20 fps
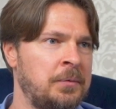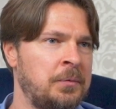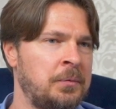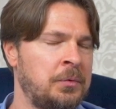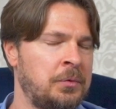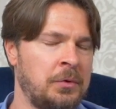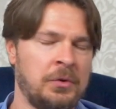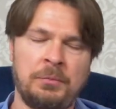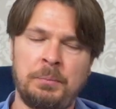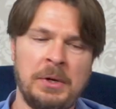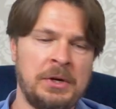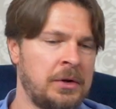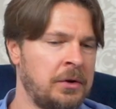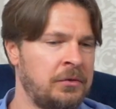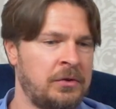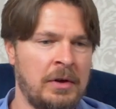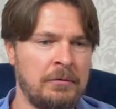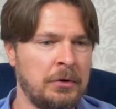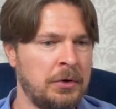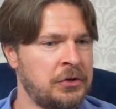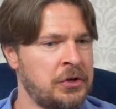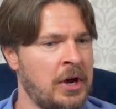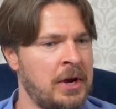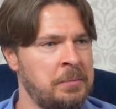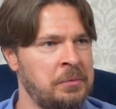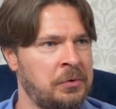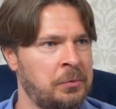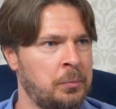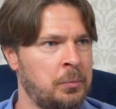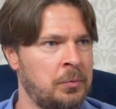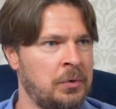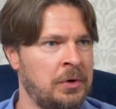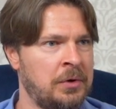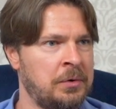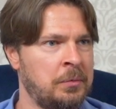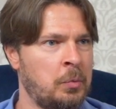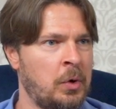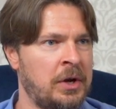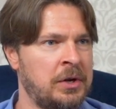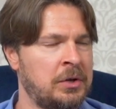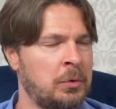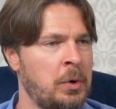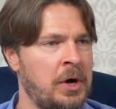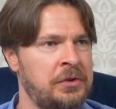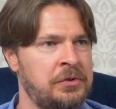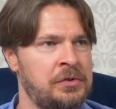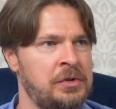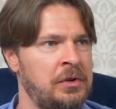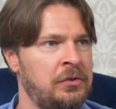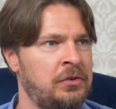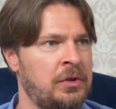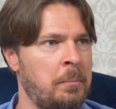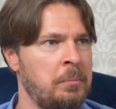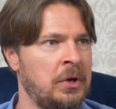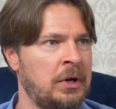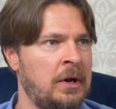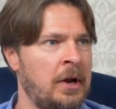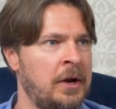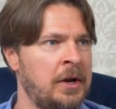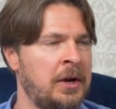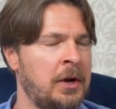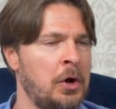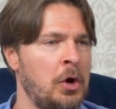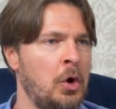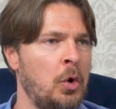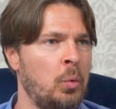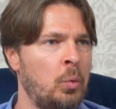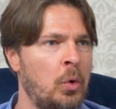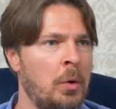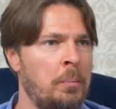it's been done several times, where the question is something like, what